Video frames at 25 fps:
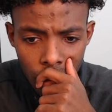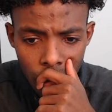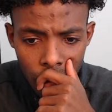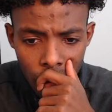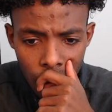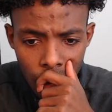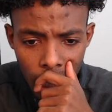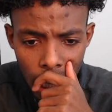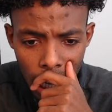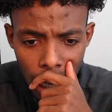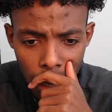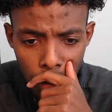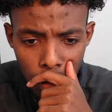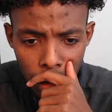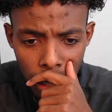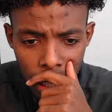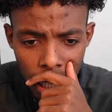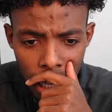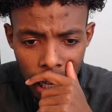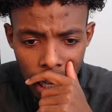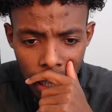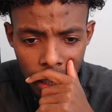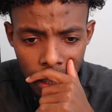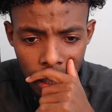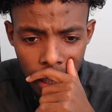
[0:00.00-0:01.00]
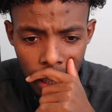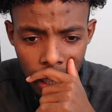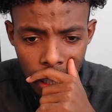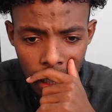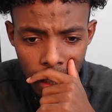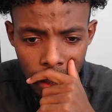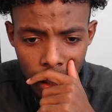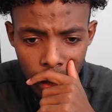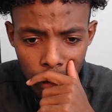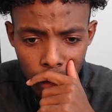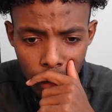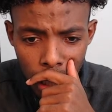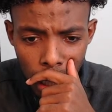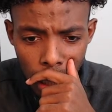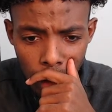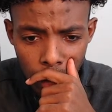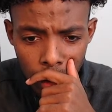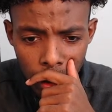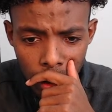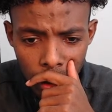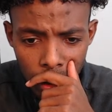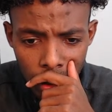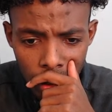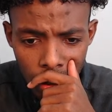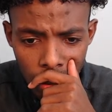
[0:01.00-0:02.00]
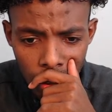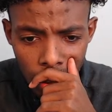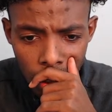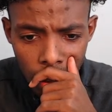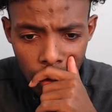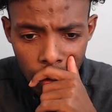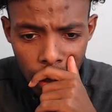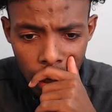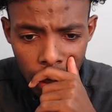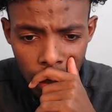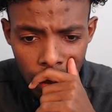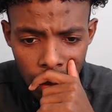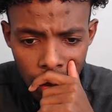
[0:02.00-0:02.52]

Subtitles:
Airplane has to land sometimes. You know what I mean?